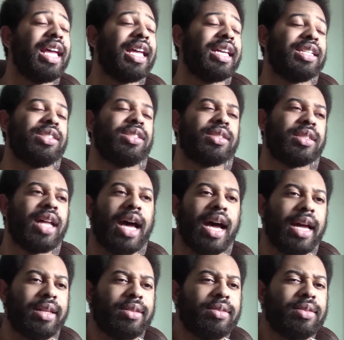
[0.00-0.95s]
It's just
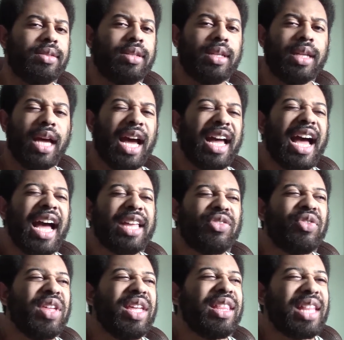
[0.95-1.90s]
not... I
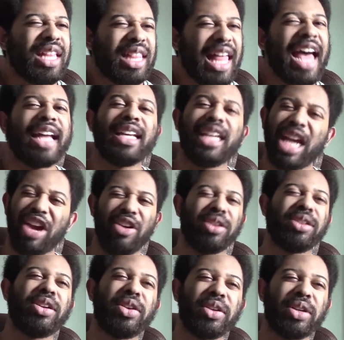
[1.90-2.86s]
think that
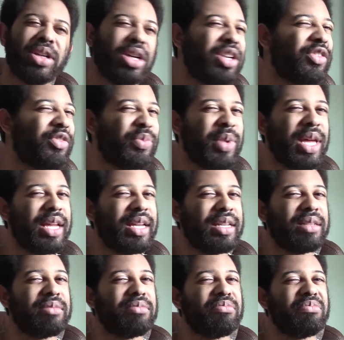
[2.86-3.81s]
character could have
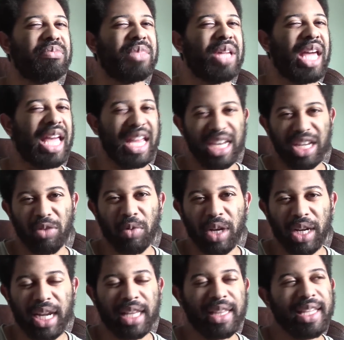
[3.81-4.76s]
been
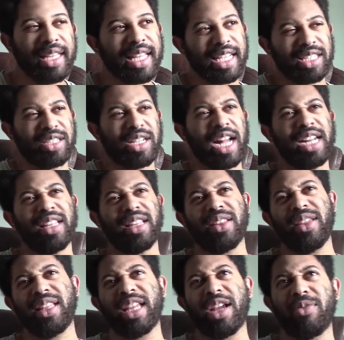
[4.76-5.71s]
anyone. I think that's kind of the
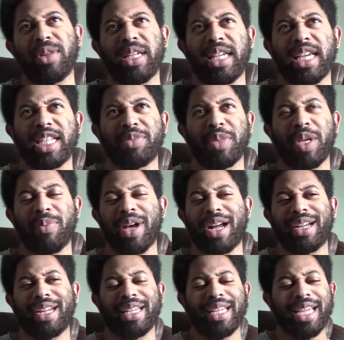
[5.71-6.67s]
thing that really gets me
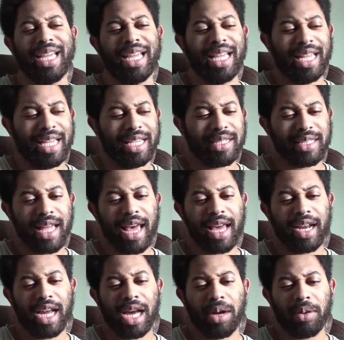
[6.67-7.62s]
about it, is
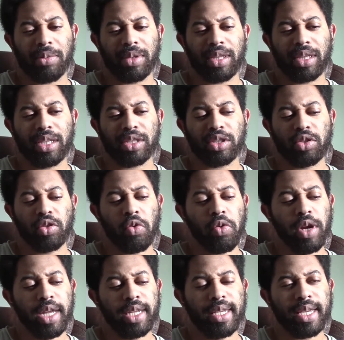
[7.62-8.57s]
that the
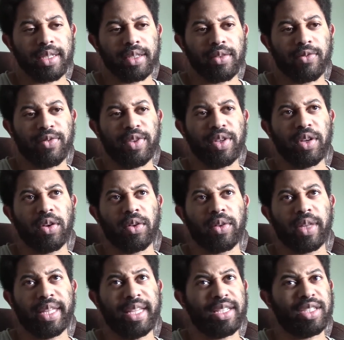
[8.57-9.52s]
story doesn't feel
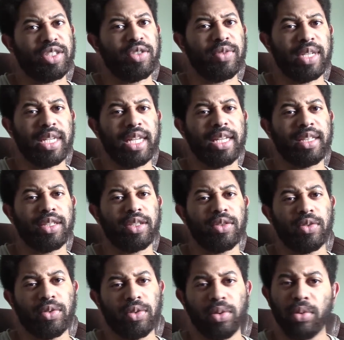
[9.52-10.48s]
like it's unique
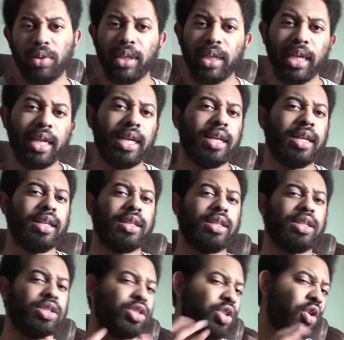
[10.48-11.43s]
to
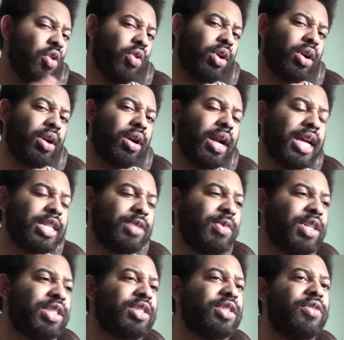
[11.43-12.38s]
the Joker as
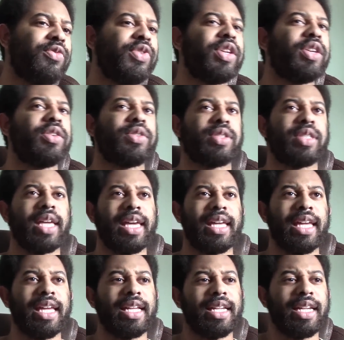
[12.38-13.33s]
much as it feels like
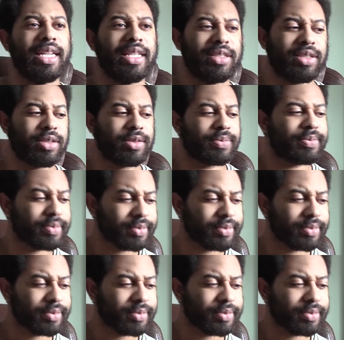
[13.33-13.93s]
it is...